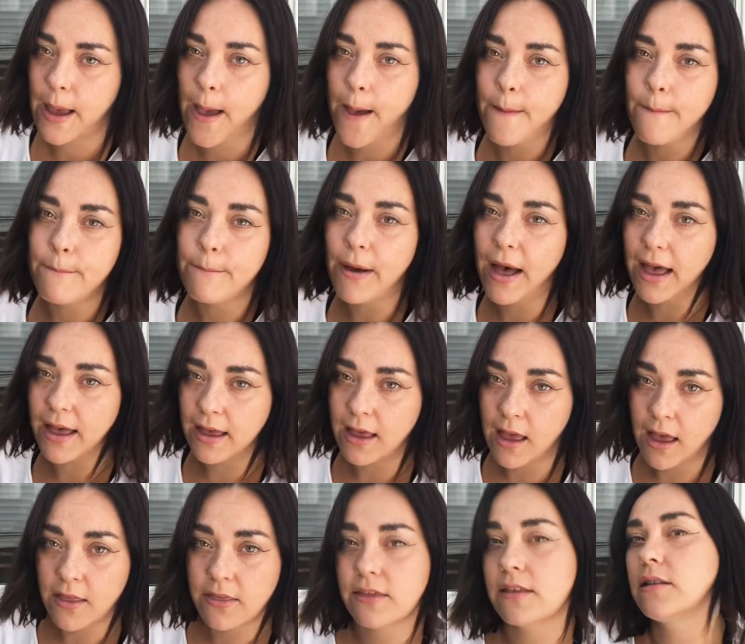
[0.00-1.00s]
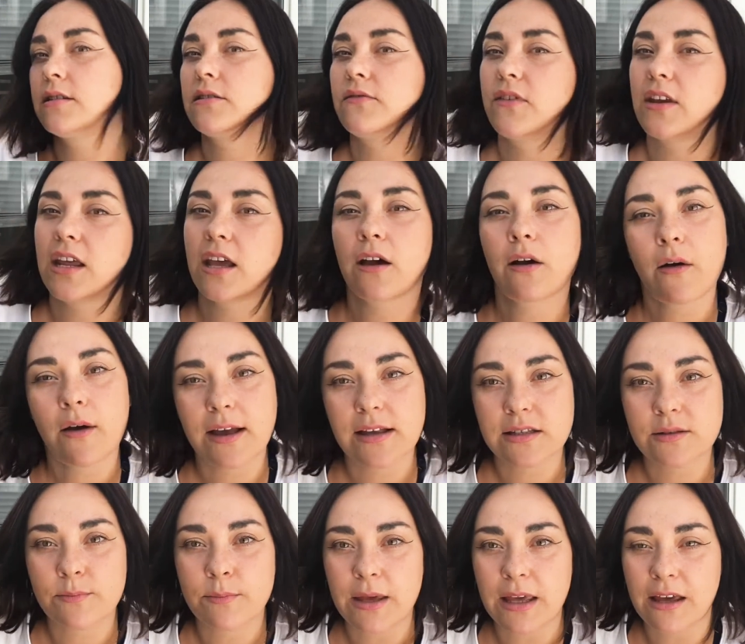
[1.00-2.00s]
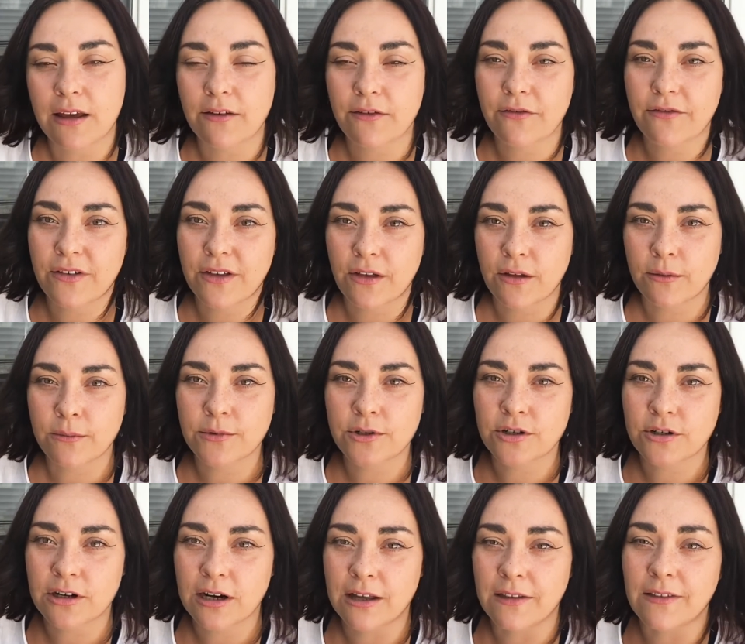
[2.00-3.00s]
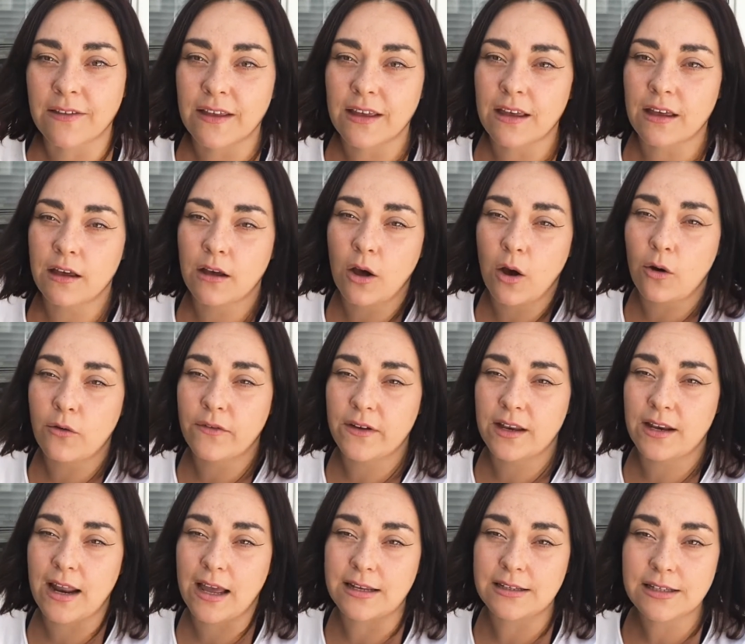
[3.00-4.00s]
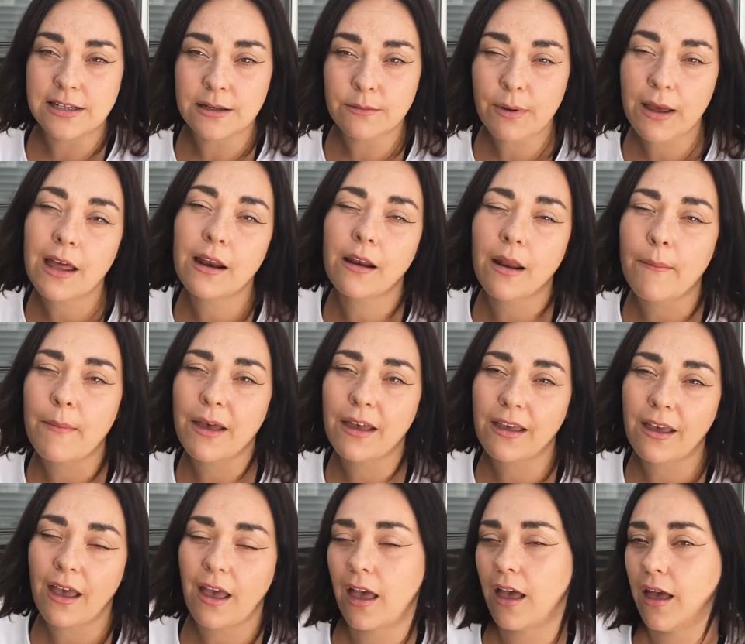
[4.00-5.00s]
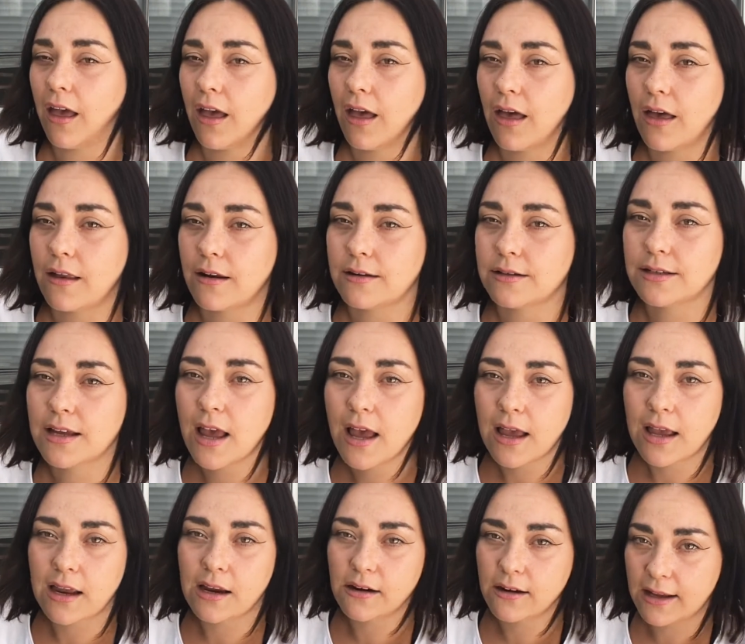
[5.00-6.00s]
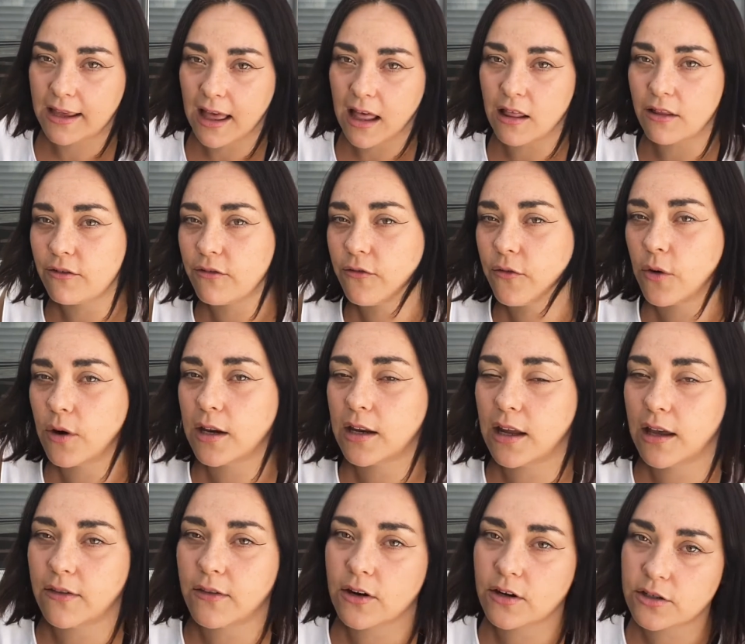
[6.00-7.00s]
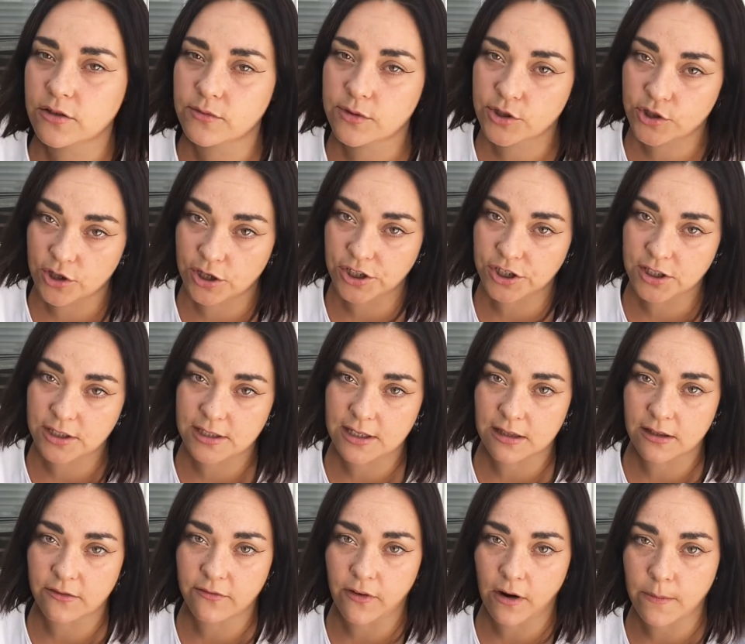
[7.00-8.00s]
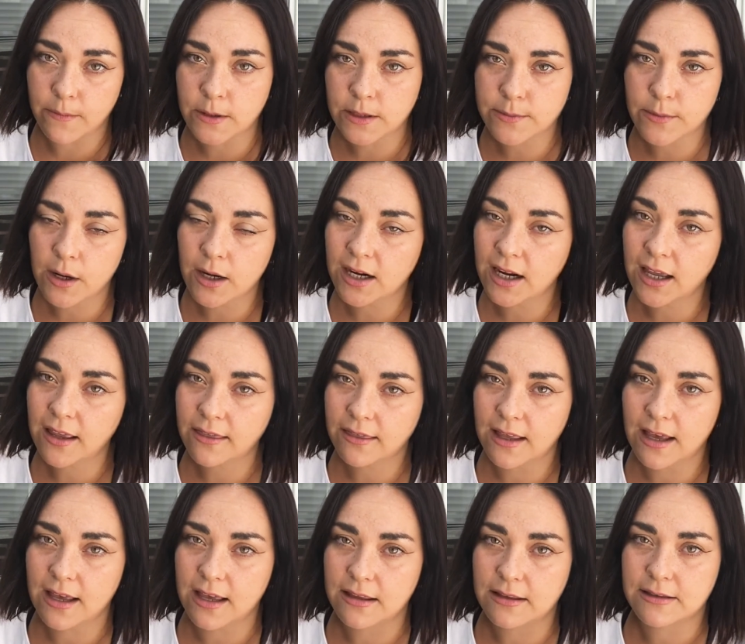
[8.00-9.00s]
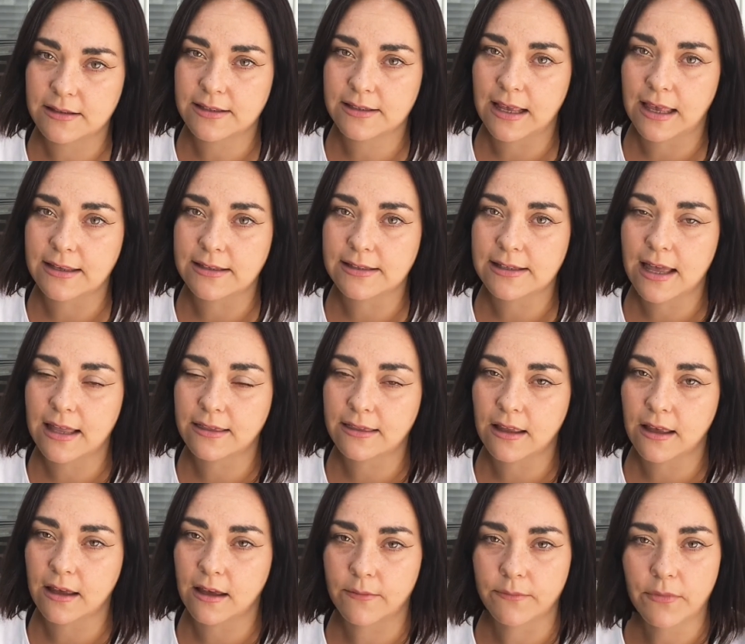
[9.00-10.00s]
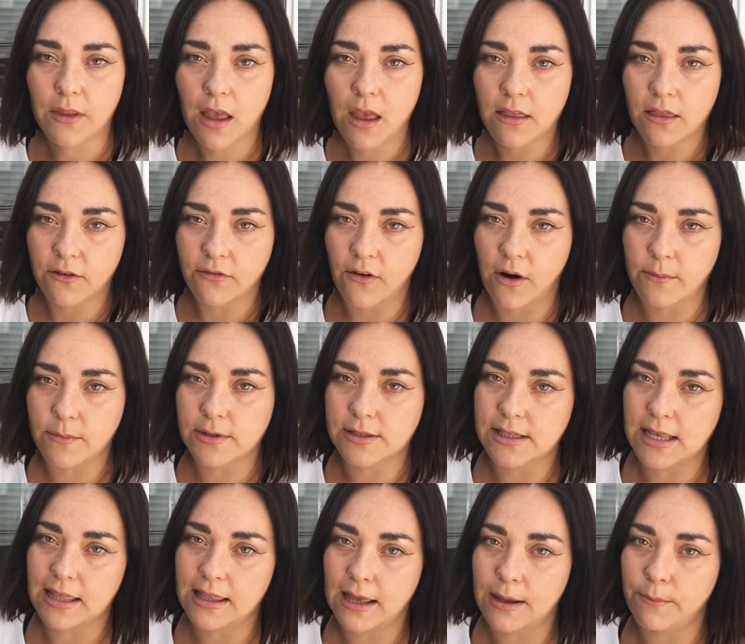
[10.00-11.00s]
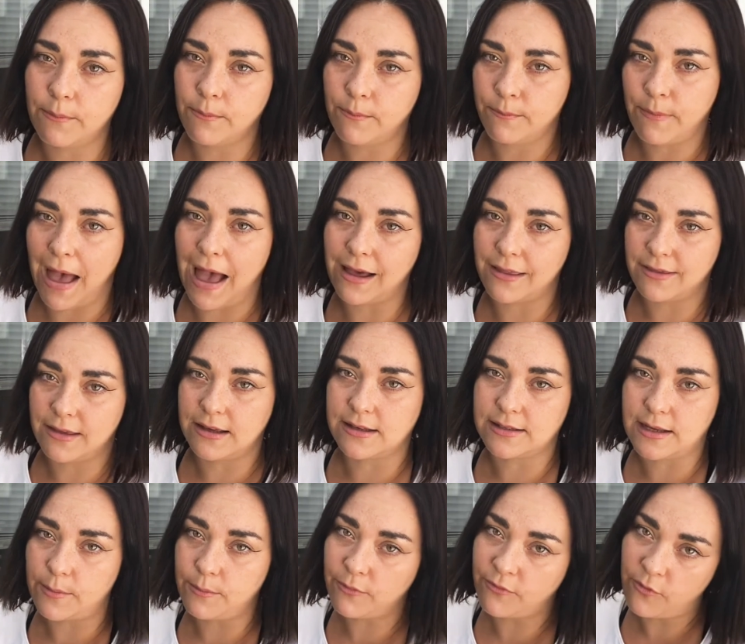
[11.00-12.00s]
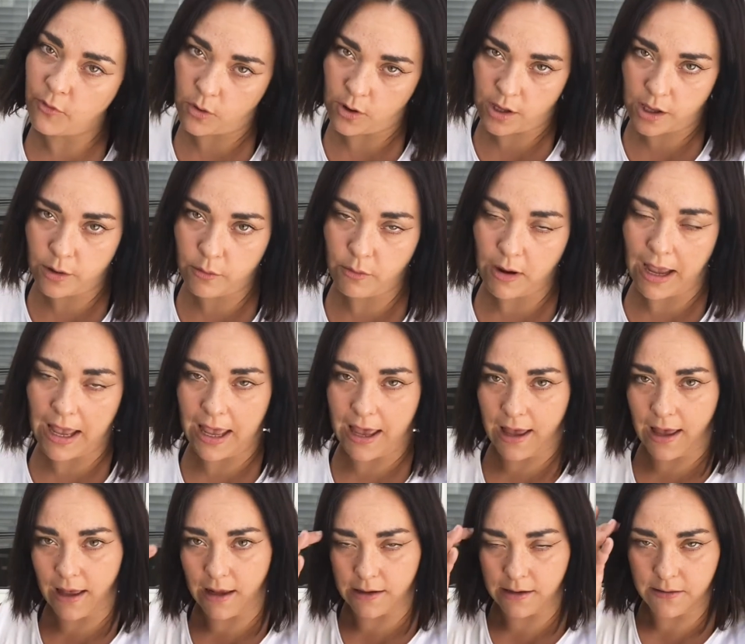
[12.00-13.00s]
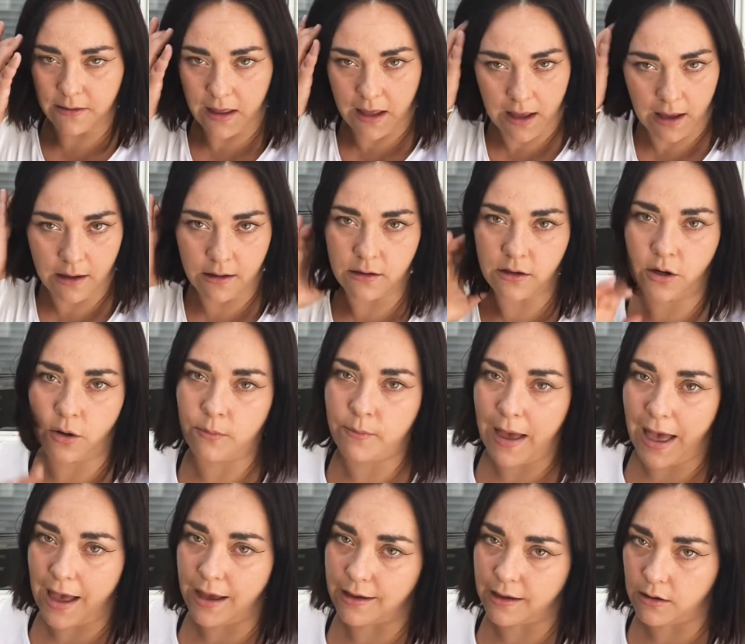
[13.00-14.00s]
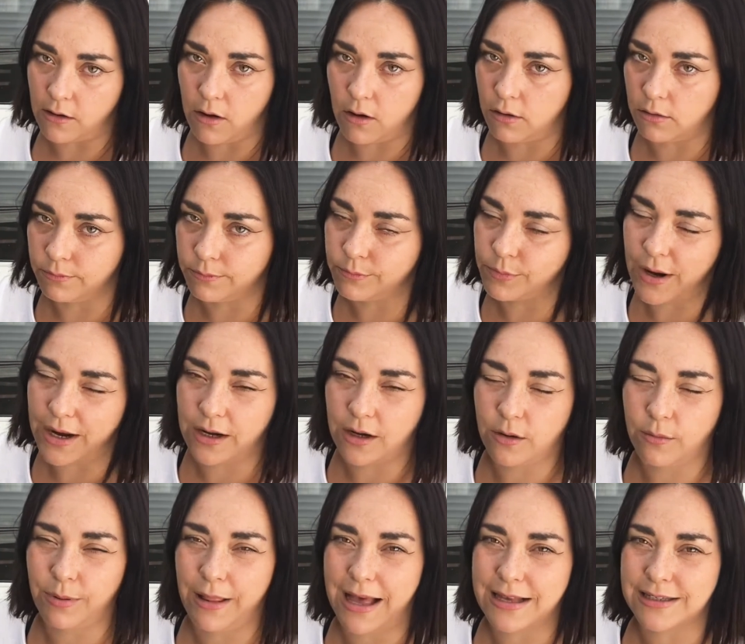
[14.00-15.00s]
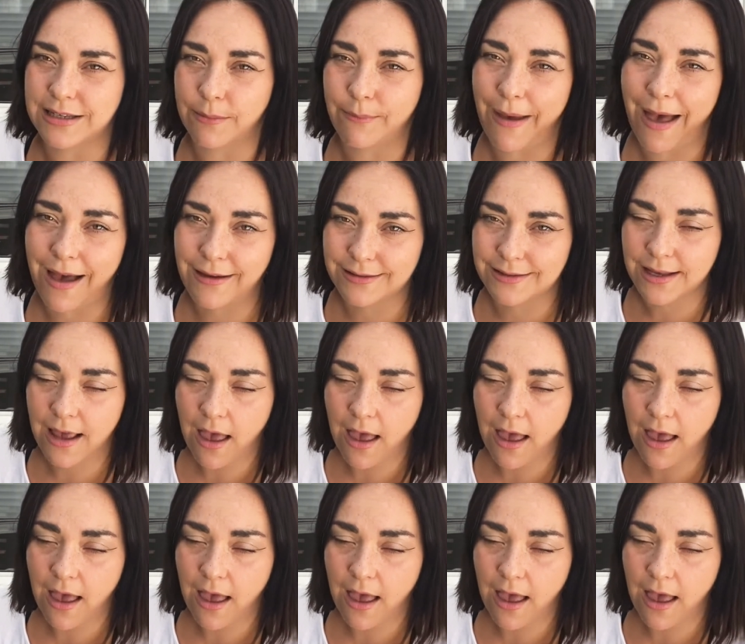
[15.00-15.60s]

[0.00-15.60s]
but this video is being filmed during the COVID-19 pandemic, and here in California there's restrictions at the farmer's market that says that the farmers, they like bag things up for you, and they, bag in all brand new plastic bags.